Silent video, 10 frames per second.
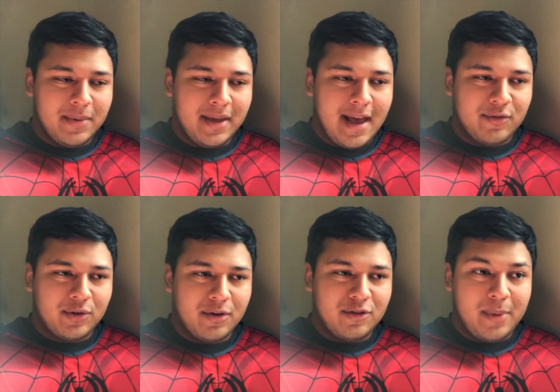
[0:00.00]
be
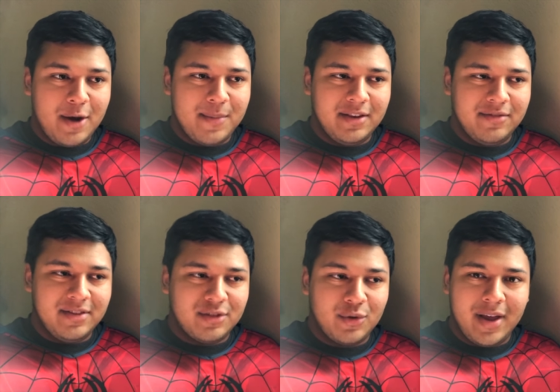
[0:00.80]
after Spider-Man
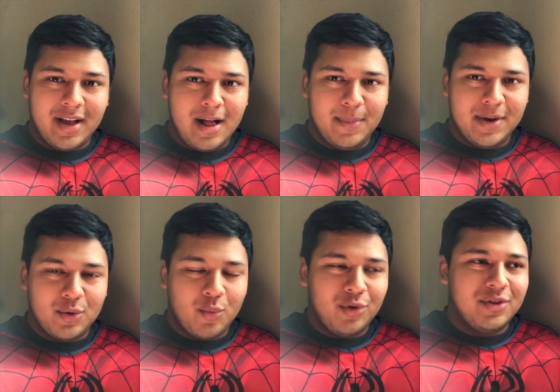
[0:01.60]
defeats the Green Goblin at
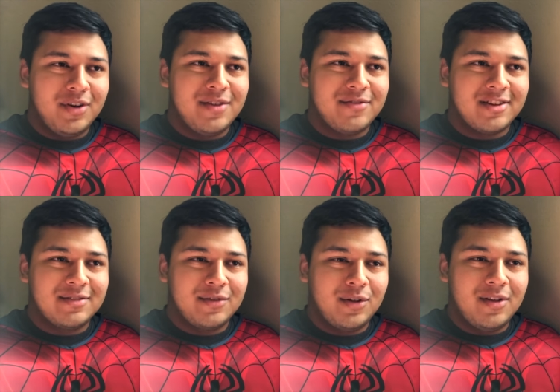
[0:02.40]
the World Unity
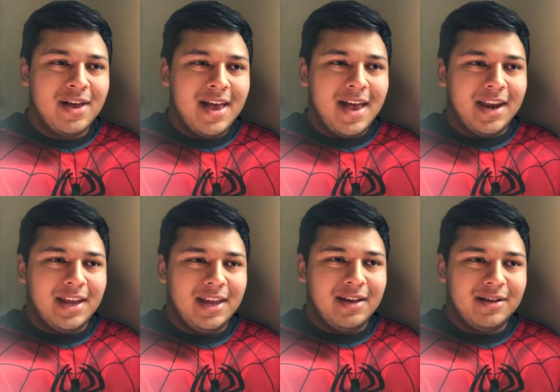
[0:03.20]
Festival, and
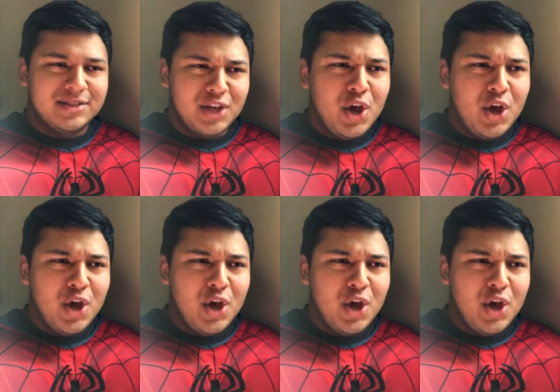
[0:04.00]
he yells,